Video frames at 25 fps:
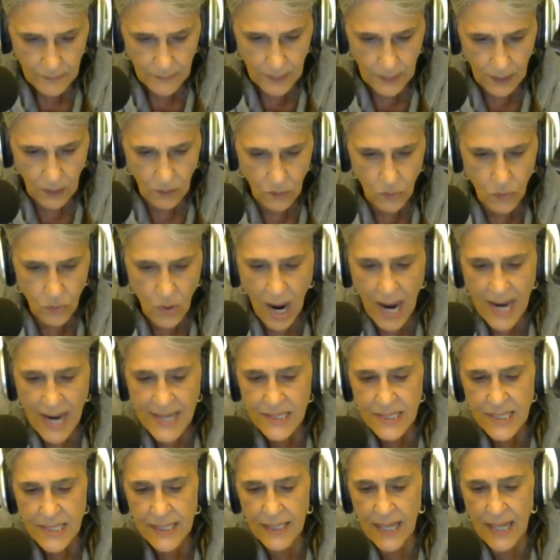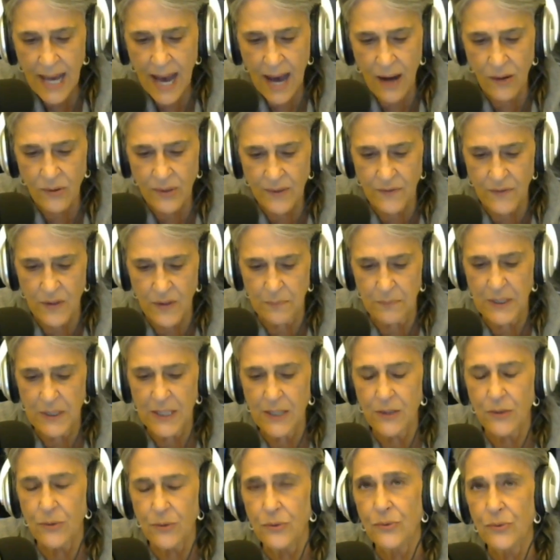Rising out of the
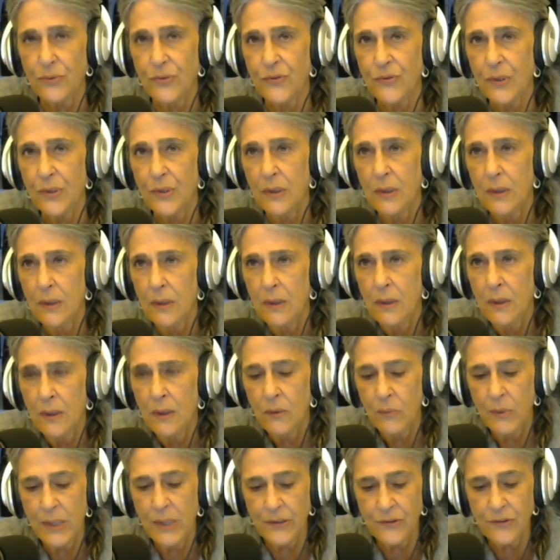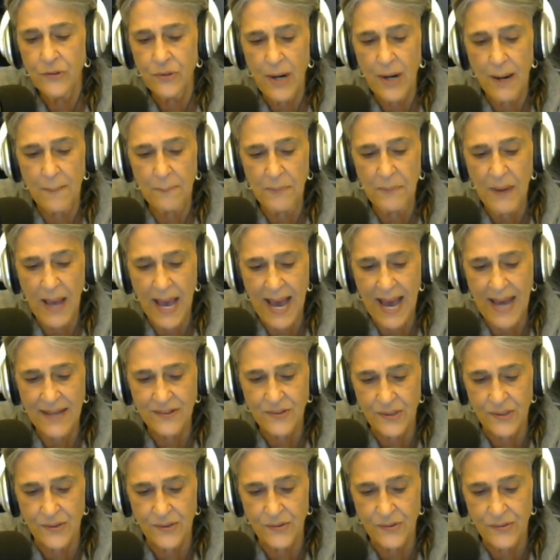pews when Trump
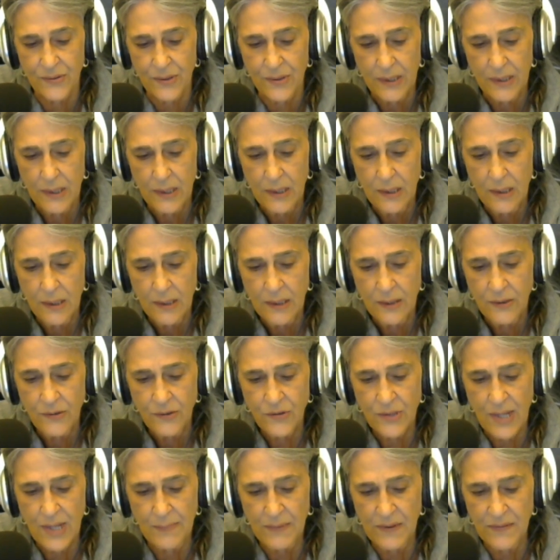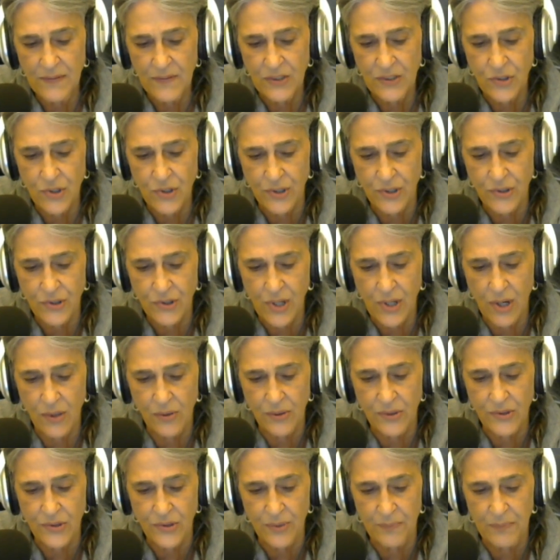passes, some of the
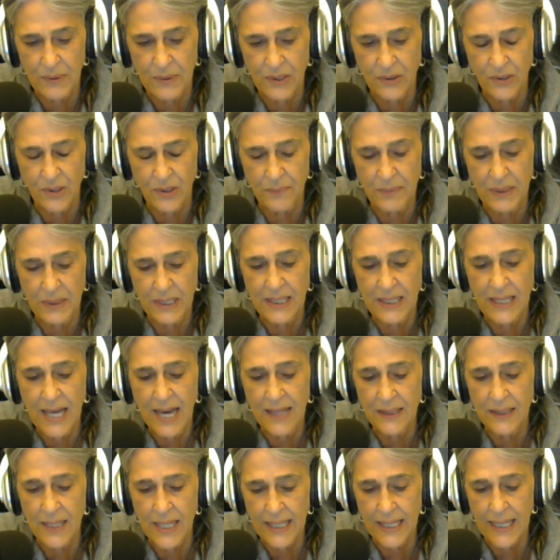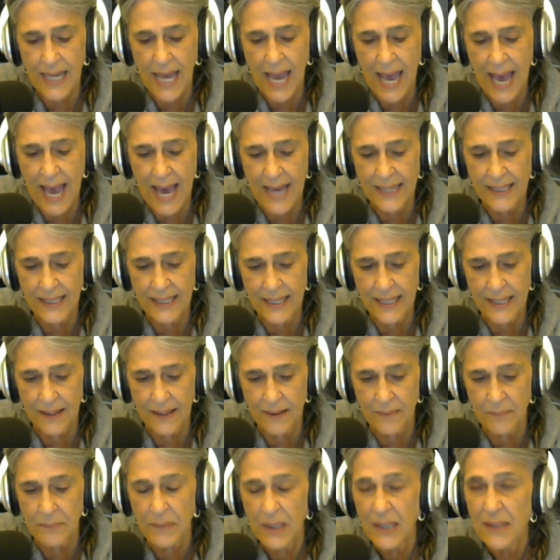churchgoers appear to be yelling at
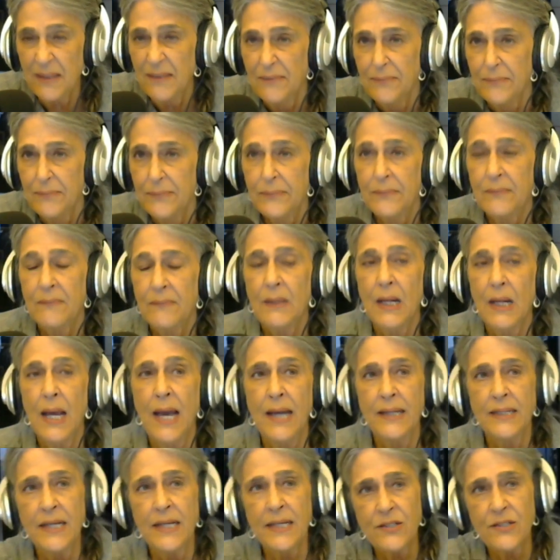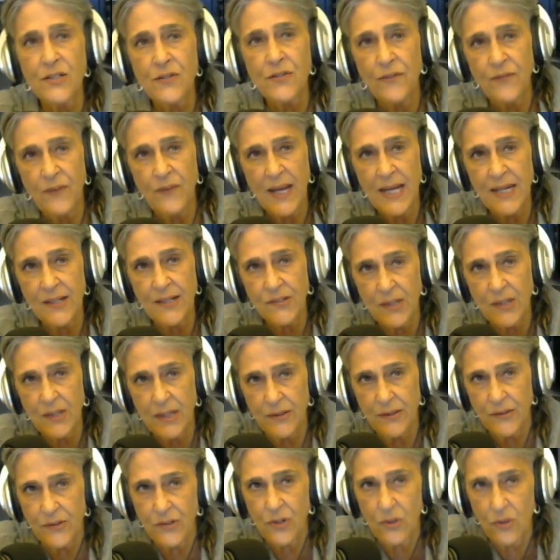him, and his face
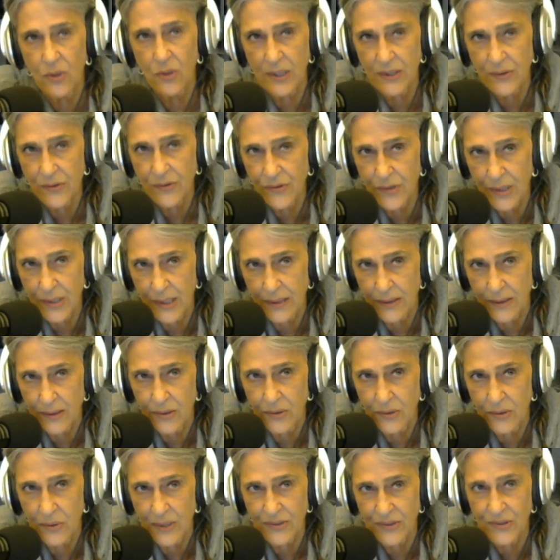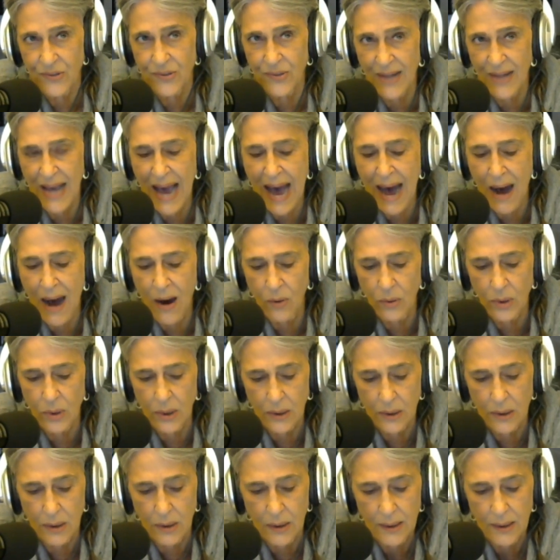contorts into a scowl.